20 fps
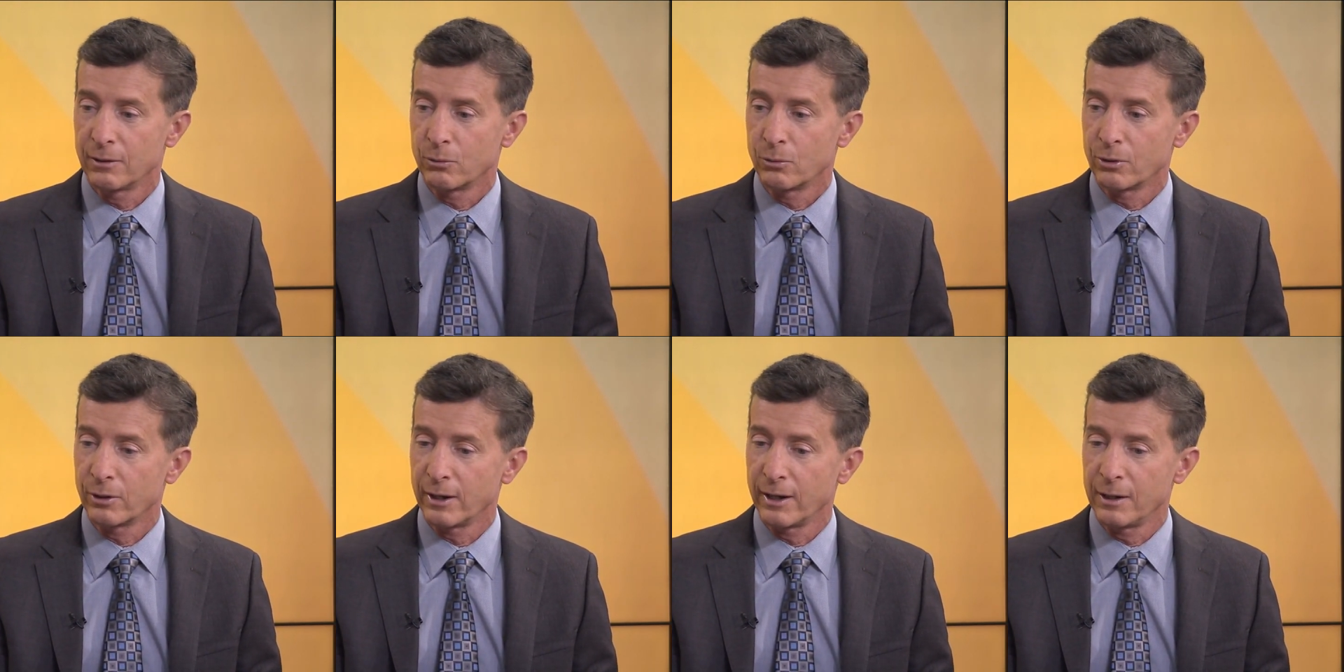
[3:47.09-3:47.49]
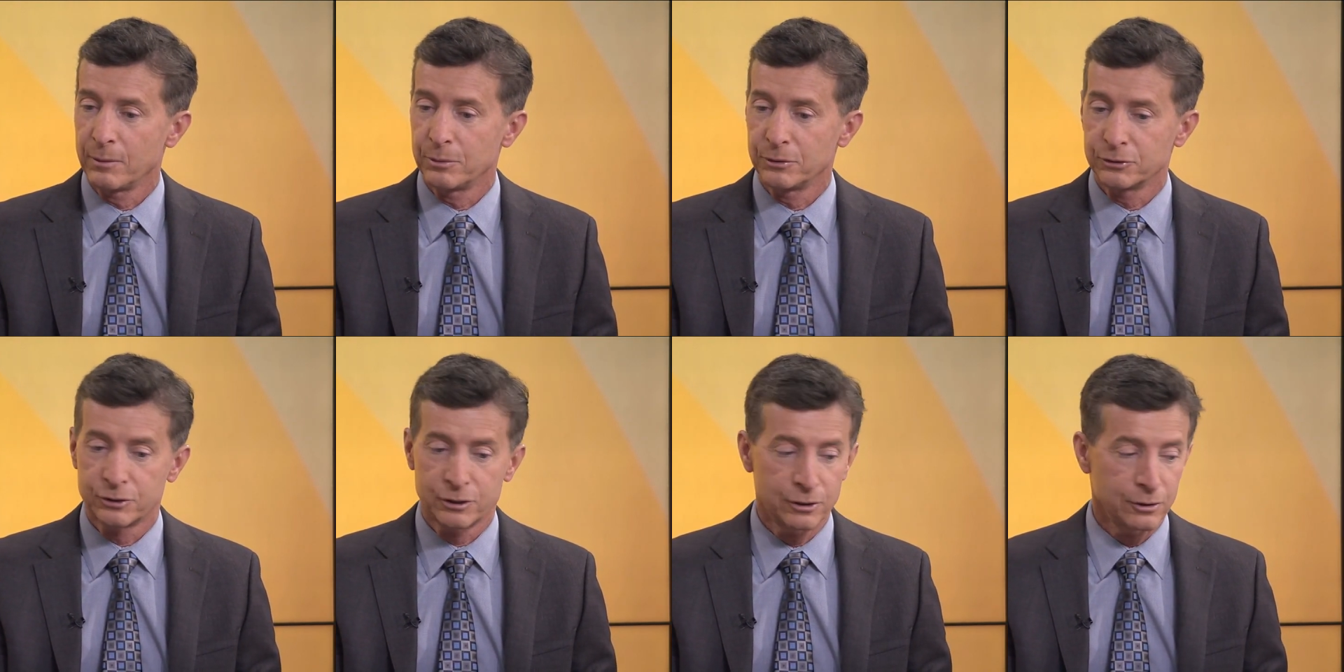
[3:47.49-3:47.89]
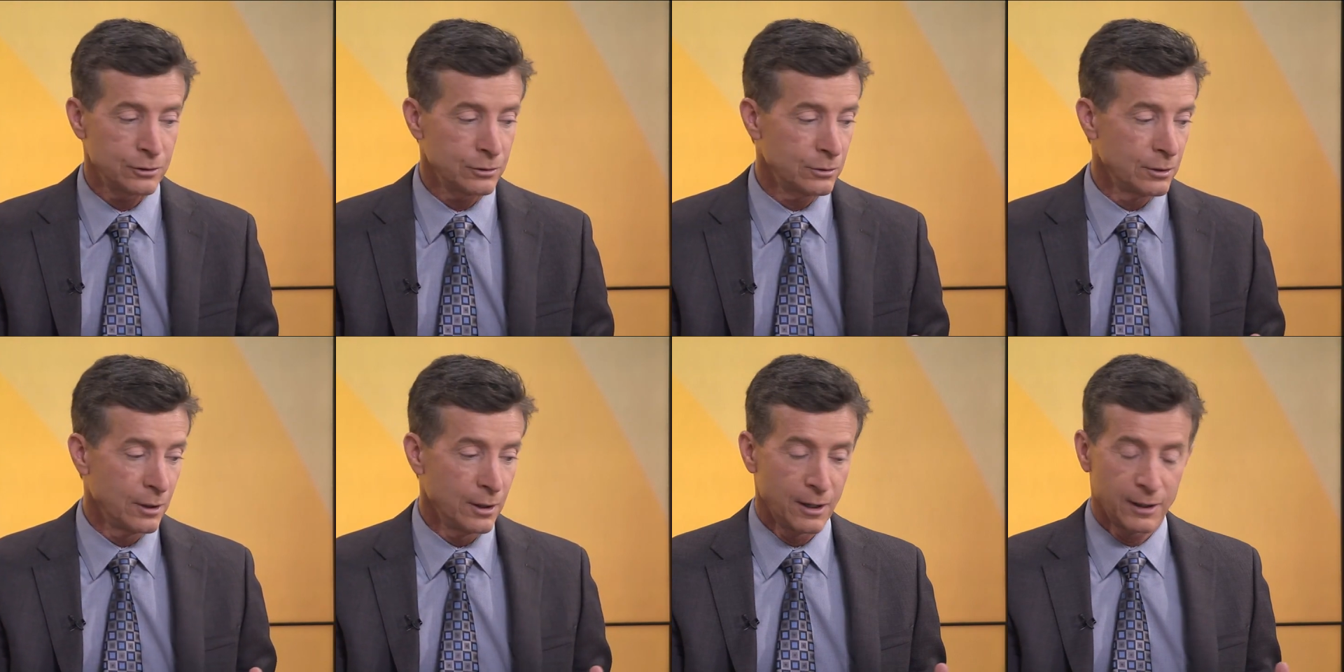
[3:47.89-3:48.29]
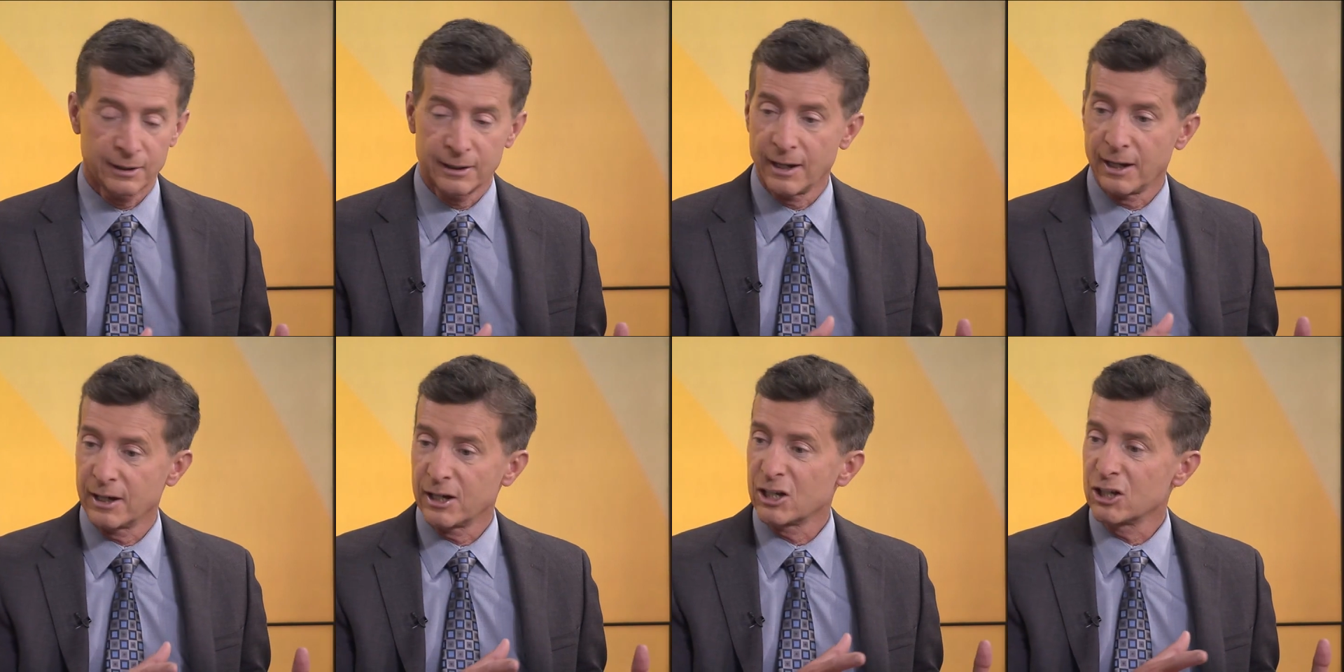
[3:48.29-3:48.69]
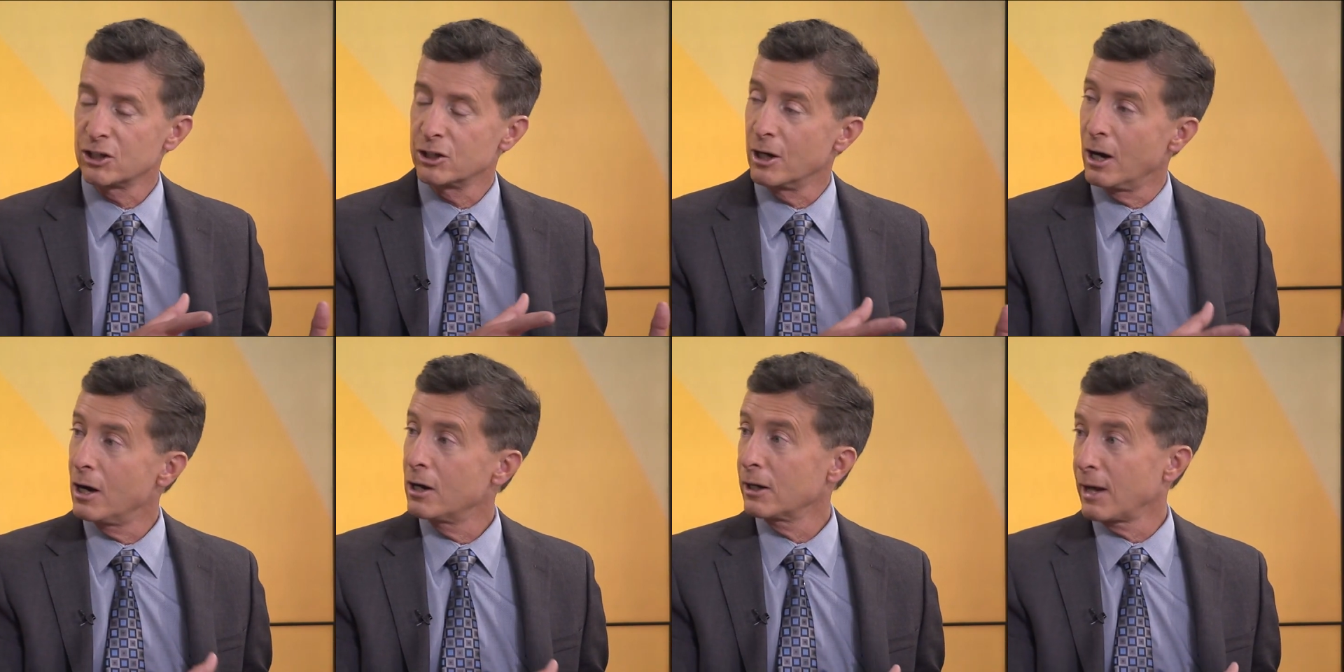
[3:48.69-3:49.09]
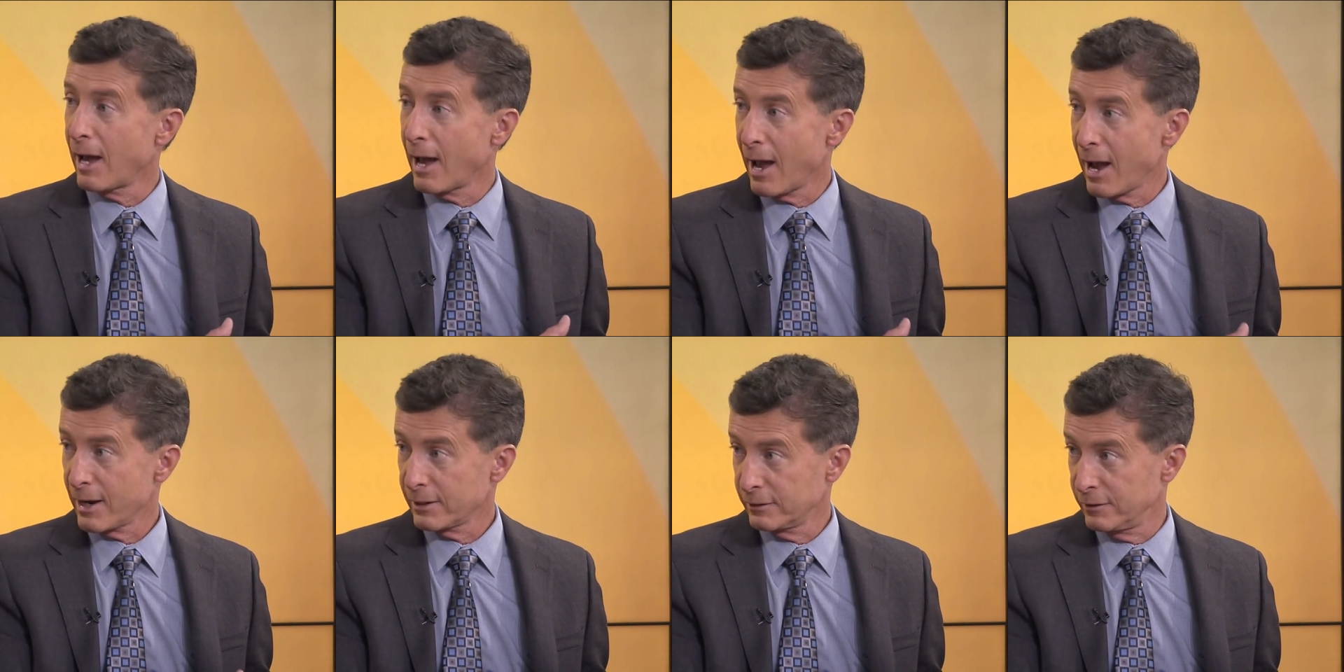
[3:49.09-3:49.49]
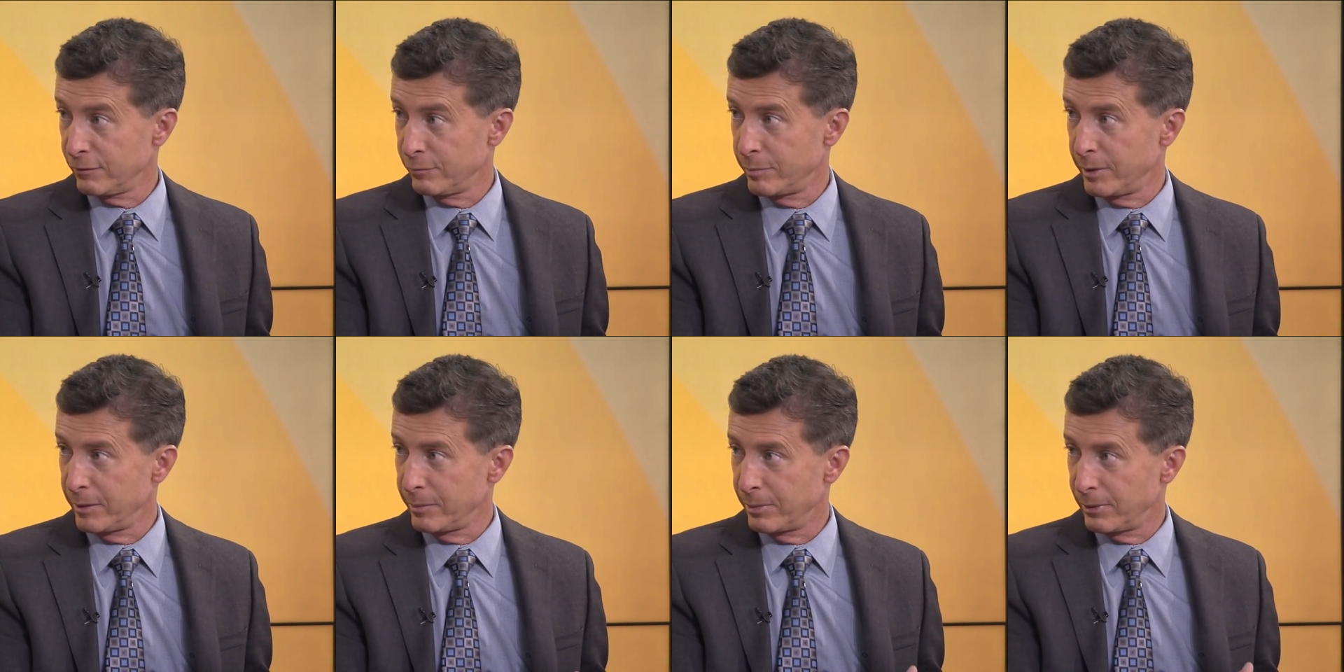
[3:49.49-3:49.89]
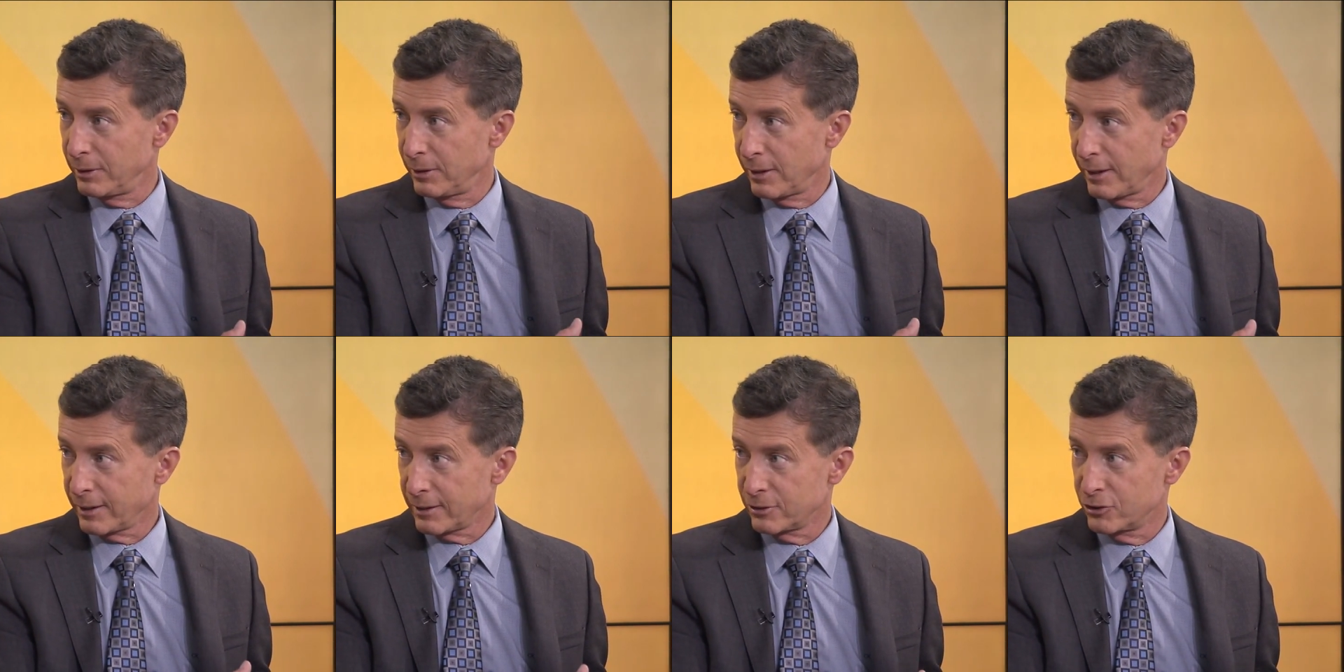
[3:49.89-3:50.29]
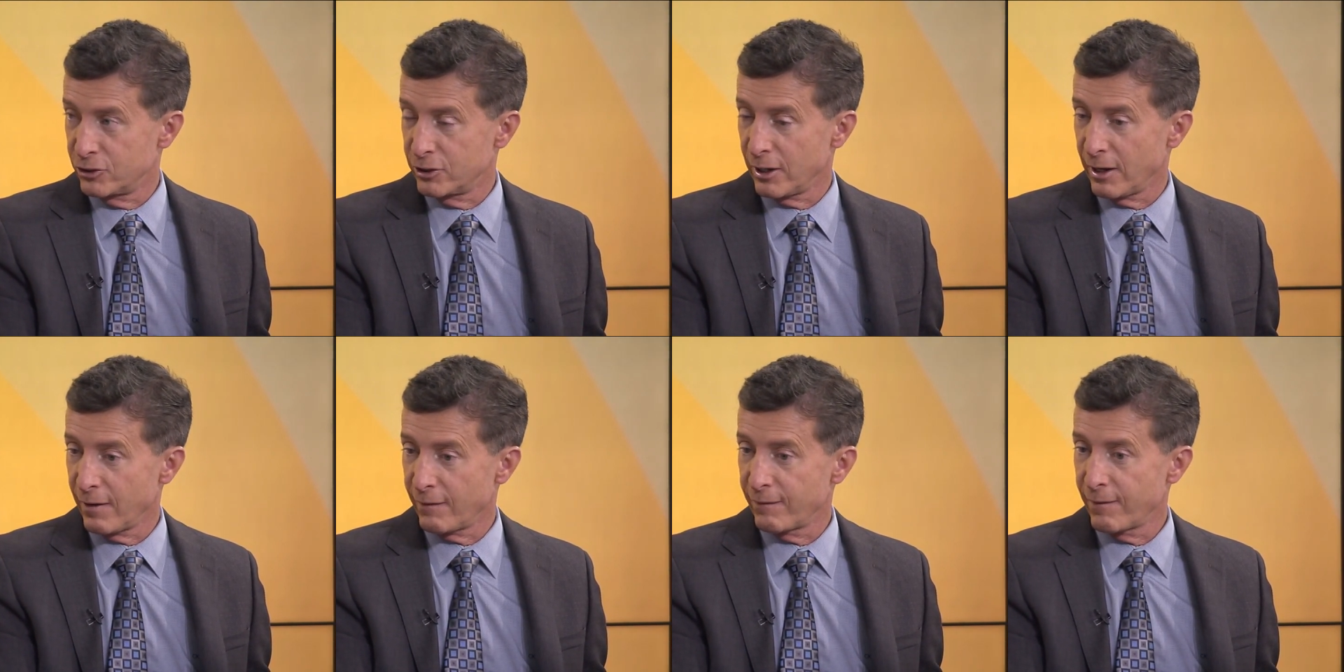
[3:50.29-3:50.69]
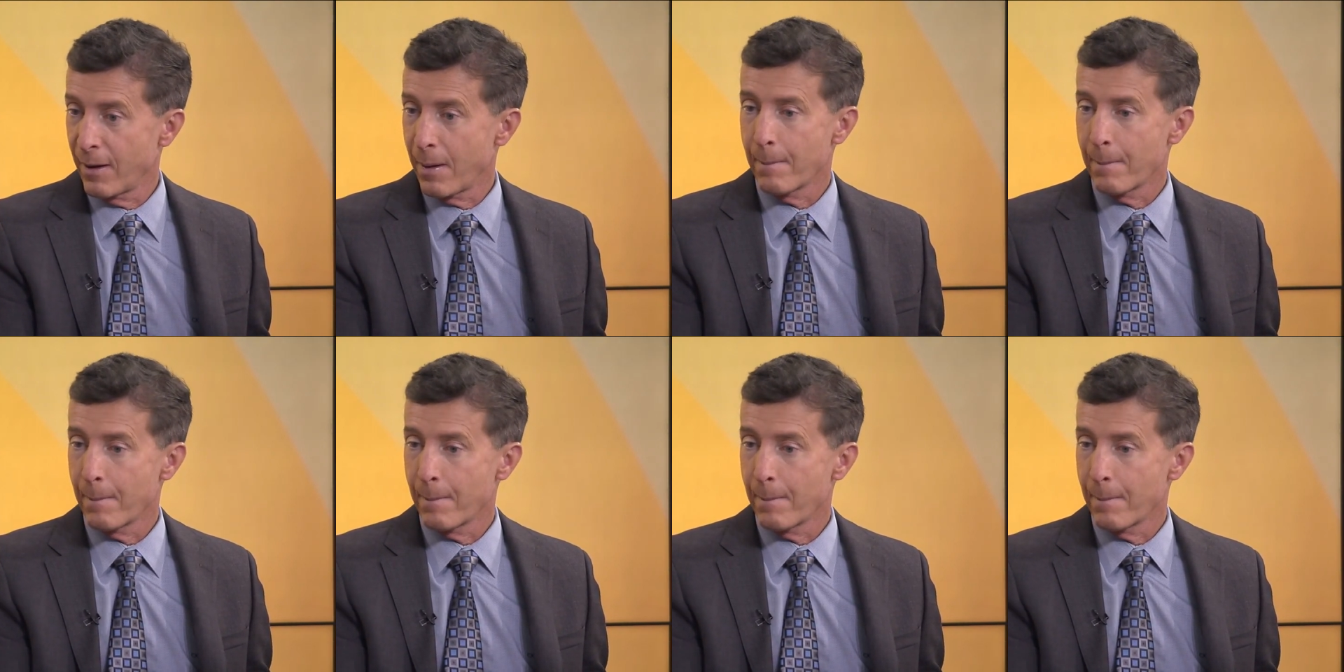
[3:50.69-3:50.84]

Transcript: we're able to get young active people like Jeff